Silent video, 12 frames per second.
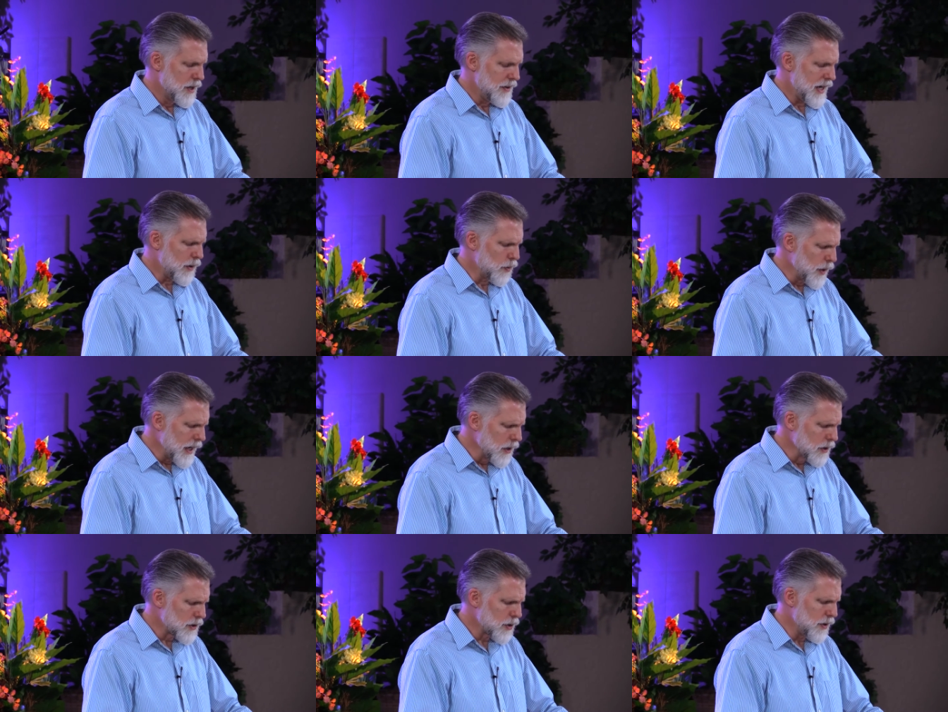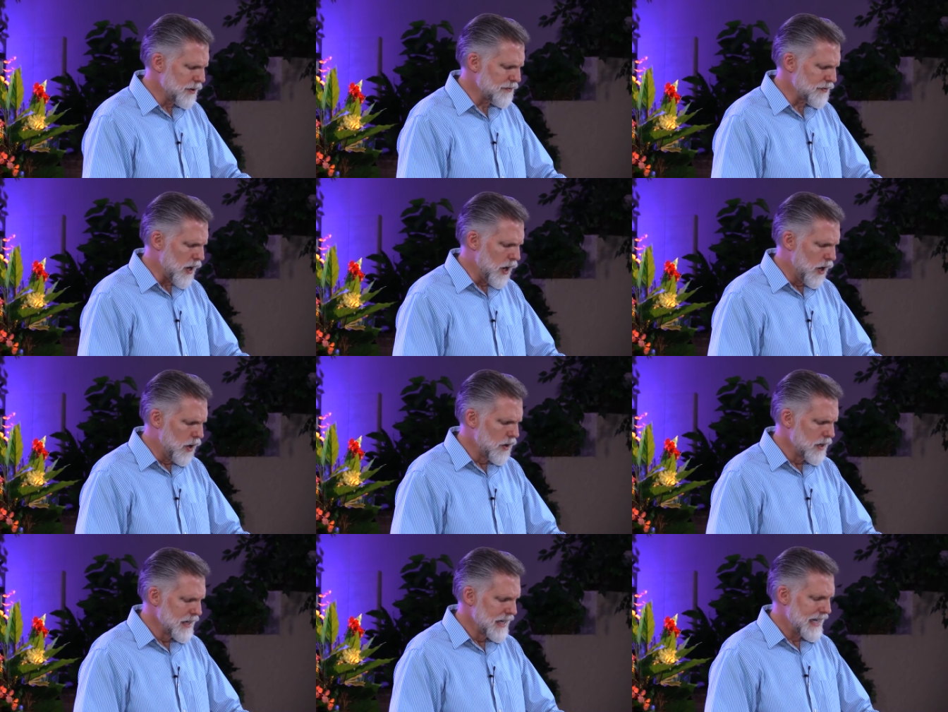They reel to and
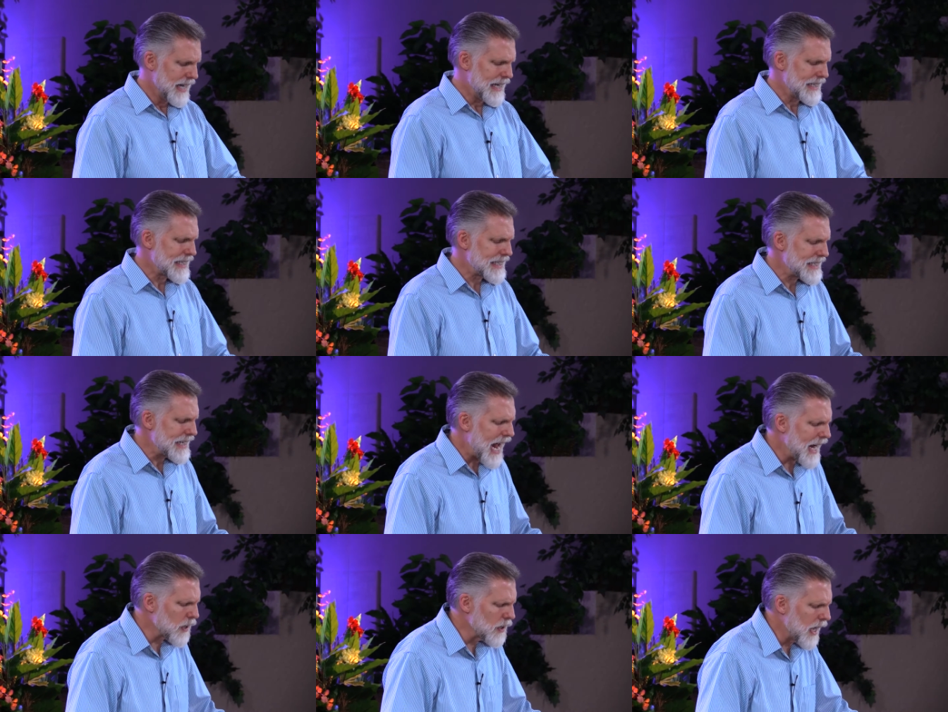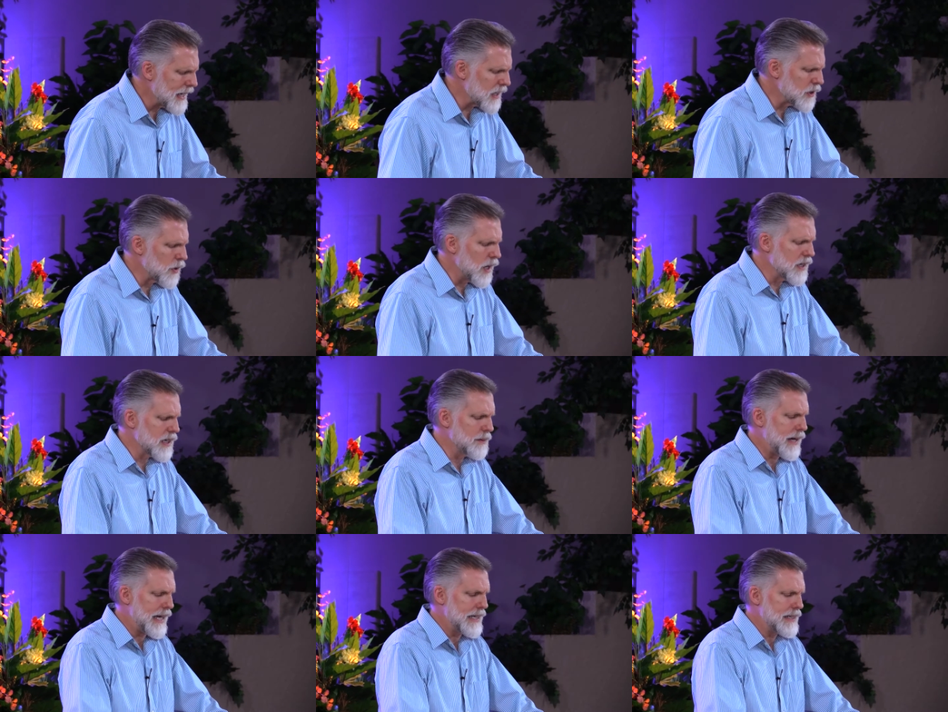fro and stagger like a drunken
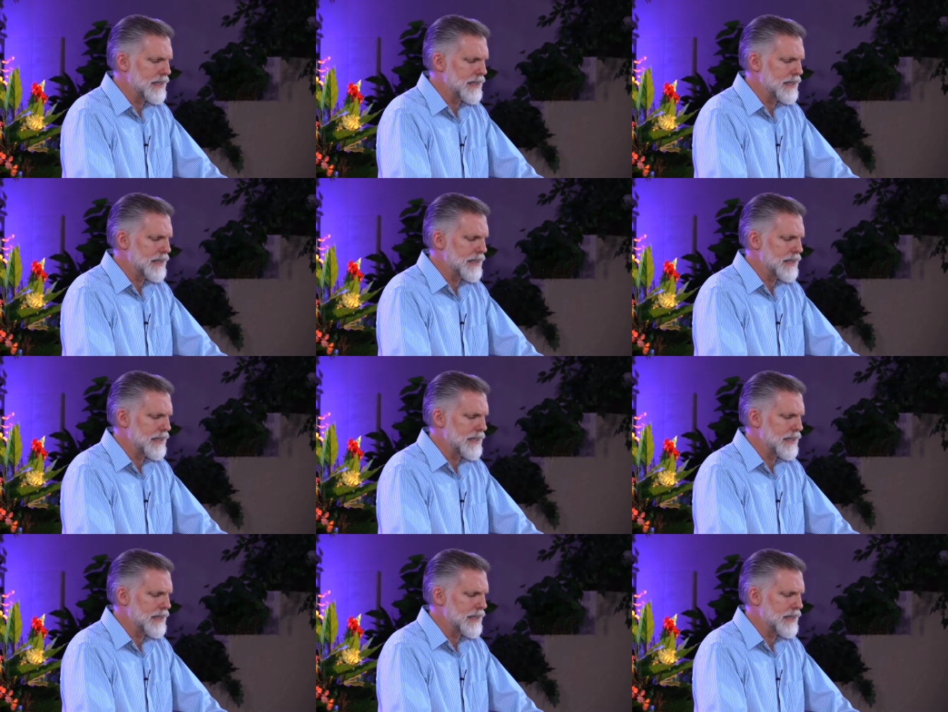man,